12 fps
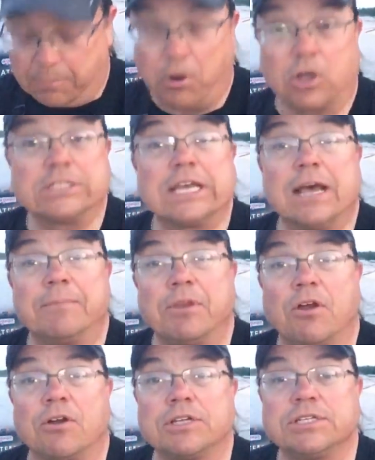Marked a
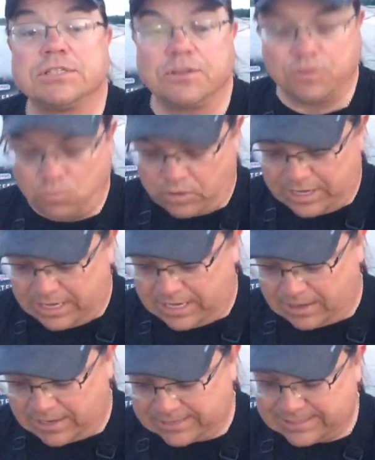couple of arches on the
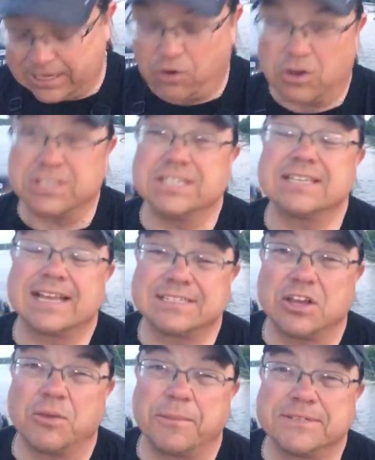way. I say arches. I
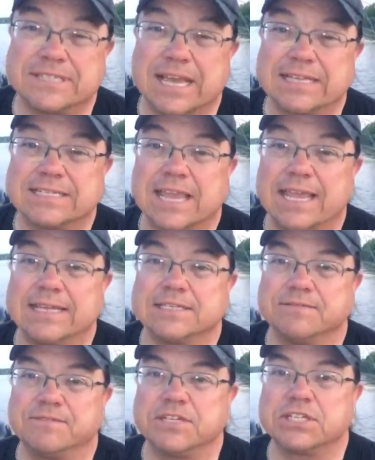saw them on side scan.
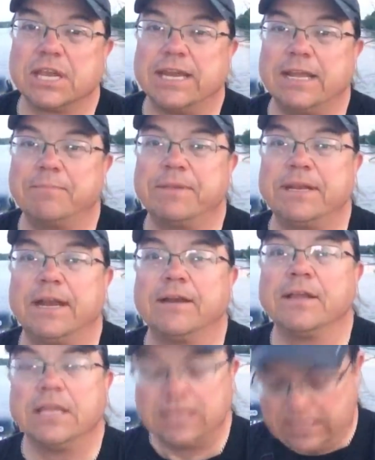Some fish laid up in there.